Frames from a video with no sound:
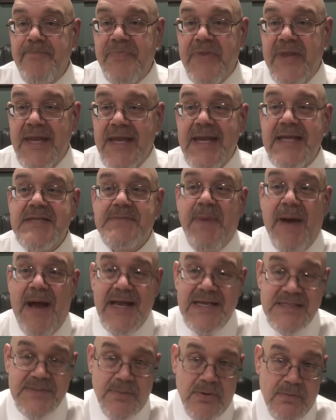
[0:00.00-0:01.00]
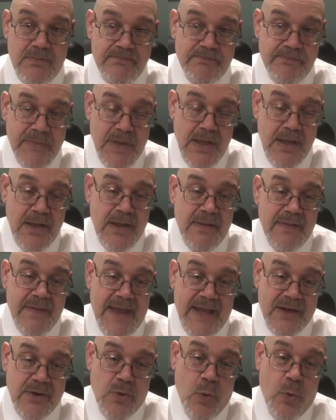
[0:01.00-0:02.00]
It is possible
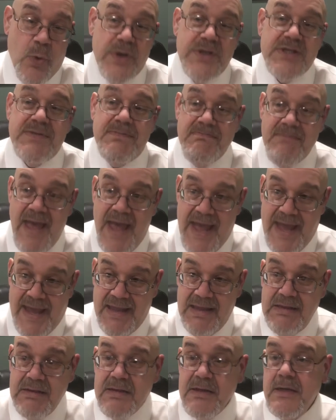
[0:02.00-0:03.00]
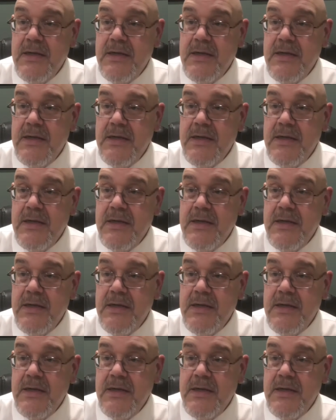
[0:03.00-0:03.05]
that courts may